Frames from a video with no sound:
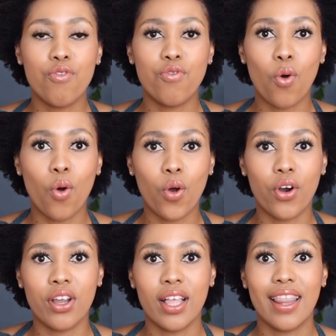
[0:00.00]

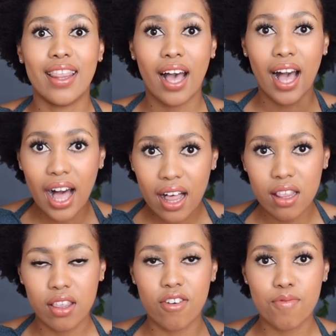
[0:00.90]
for the
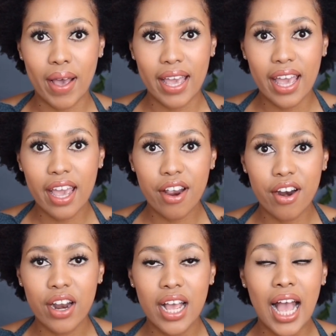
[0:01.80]
health of my
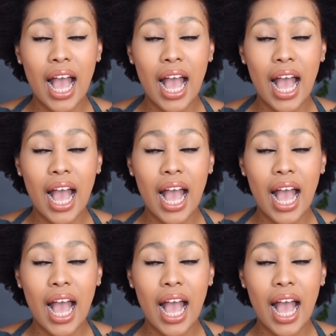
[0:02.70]
hair,